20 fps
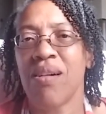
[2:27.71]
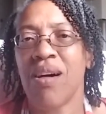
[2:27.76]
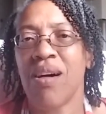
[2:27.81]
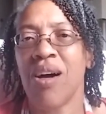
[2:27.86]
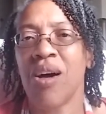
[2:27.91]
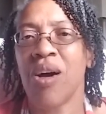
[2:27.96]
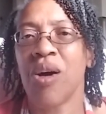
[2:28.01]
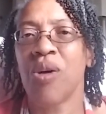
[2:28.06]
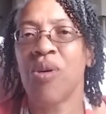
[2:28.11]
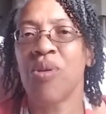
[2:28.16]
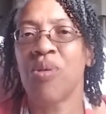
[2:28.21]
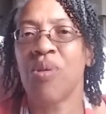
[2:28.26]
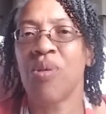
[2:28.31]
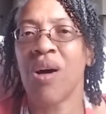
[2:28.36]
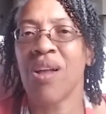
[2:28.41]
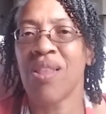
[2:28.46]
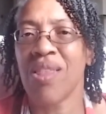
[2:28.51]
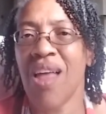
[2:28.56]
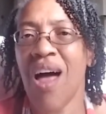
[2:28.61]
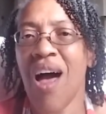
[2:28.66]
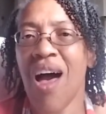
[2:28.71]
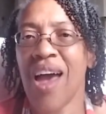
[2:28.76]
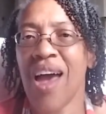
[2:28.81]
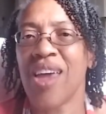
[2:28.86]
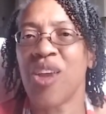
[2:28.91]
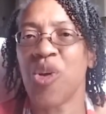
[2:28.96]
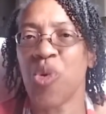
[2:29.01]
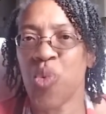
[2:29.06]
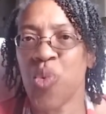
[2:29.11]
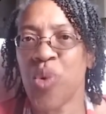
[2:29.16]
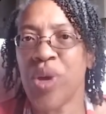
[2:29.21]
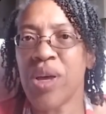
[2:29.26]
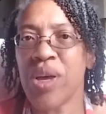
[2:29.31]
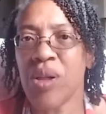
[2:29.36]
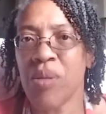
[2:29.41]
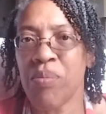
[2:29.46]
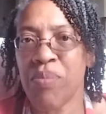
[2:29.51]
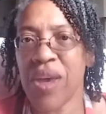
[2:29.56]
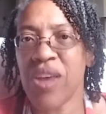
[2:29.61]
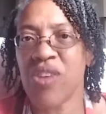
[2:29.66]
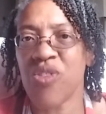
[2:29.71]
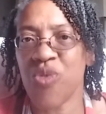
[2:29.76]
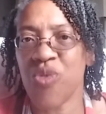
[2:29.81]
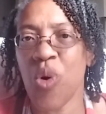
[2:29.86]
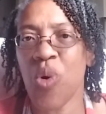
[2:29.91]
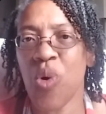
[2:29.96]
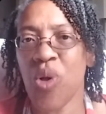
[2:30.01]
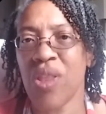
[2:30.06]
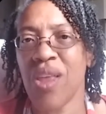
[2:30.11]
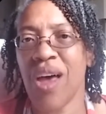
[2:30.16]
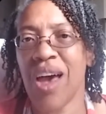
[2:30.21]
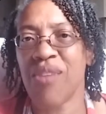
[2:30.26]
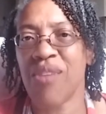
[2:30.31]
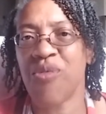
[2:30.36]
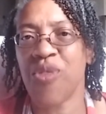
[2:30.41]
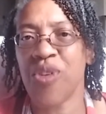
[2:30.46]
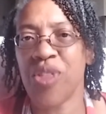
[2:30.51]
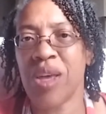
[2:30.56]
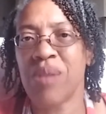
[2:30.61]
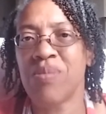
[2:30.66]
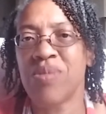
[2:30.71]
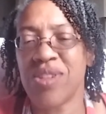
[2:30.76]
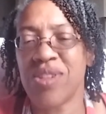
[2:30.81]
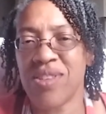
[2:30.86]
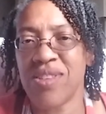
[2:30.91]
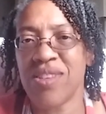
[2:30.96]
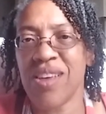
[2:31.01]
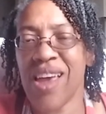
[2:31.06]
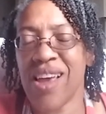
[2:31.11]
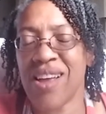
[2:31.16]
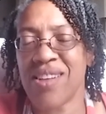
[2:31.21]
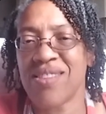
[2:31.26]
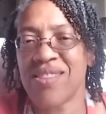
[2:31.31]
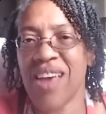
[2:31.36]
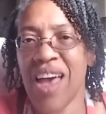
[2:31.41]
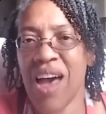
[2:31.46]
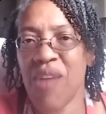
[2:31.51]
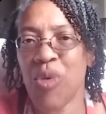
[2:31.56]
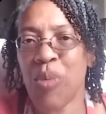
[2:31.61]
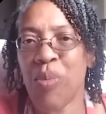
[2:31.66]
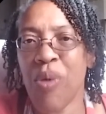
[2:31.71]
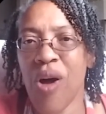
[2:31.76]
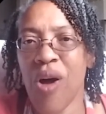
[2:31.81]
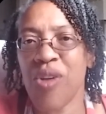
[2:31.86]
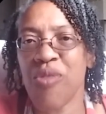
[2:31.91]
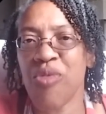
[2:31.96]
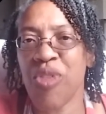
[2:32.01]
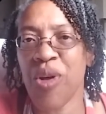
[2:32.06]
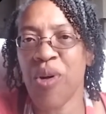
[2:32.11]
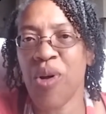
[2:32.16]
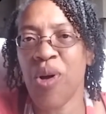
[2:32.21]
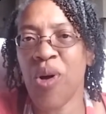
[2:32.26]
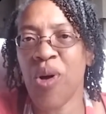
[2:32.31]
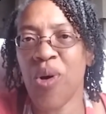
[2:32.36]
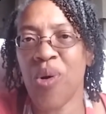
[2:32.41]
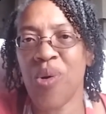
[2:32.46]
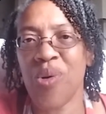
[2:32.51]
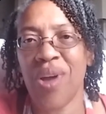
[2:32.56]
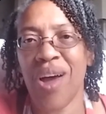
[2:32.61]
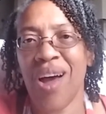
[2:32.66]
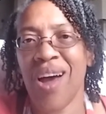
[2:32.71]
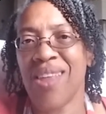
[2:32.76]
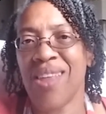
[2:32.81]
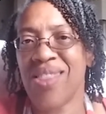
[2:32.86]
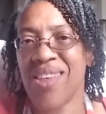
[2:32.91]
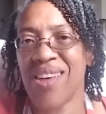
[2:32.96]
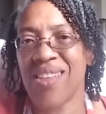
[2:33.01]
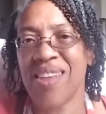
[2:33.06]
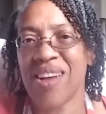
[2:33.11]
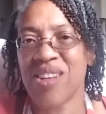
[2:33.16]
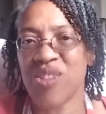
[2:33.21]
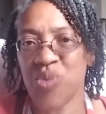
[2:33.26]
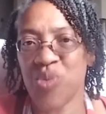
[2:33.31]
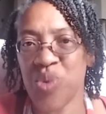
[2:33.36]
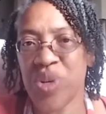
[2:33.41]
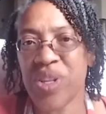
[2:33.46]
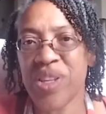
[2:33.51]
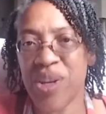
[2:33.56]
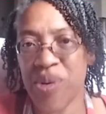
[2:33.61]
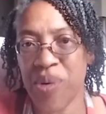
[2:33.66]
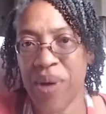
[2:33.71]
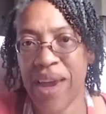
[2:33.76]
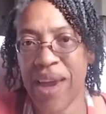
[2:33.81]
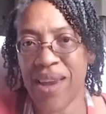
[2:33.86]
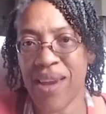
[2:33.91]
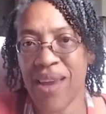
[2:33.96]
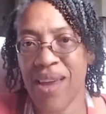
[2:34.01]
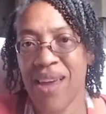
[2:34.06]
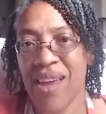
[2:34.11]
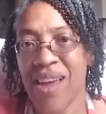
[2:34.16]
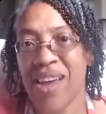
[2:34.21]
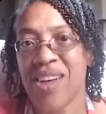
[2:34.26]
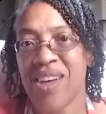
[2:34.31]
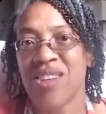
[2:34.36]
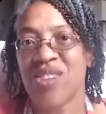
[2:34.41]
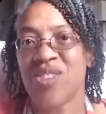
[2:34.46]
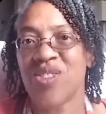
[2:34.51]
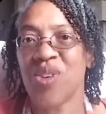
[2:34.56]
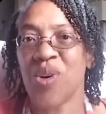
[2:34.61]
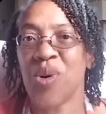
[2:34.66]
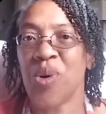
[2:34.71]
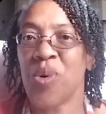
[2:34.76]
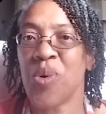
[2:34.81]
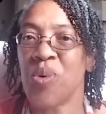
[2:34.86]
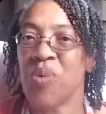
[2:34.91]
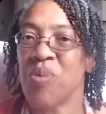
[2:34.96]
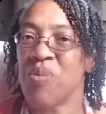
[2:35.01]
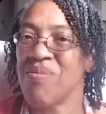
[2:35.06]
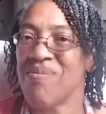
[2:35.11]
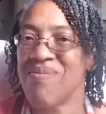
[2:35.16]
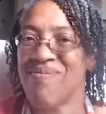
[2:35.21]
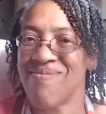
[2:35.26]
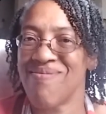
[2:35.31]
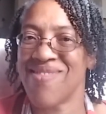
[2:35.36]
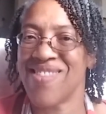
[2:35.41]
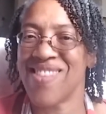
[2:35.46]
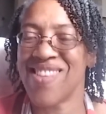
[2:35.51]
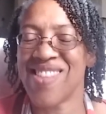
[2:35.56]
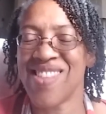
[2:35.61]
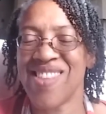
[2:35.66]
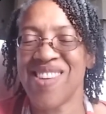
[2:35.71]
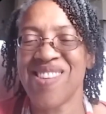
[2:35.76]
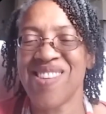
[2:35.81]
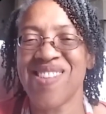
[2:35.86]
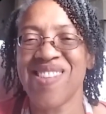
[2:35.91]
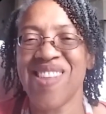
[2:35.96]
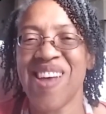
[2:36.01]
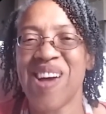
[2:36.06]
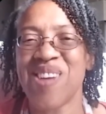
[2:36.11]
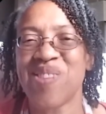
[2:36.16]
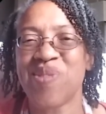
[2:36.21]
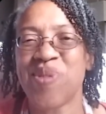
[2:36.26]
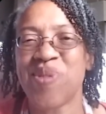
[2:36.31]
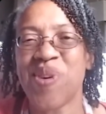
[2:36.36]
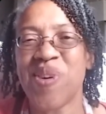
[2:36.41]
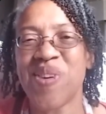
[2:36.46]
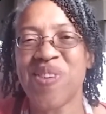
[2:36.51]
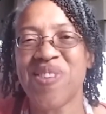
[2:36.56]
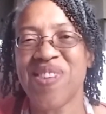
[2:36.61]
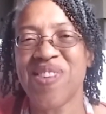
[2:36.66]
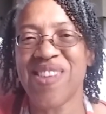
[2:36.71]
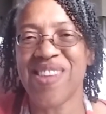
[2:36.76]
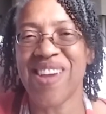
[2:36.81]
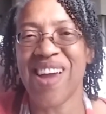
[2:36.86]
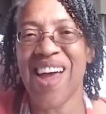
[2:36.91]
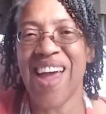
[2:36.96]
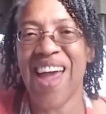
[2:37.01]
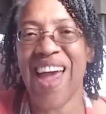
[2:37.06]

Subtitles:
a line, a real bass vocal line for them to sing, to have a part of their own, I think that's really great. So this last rehearsal that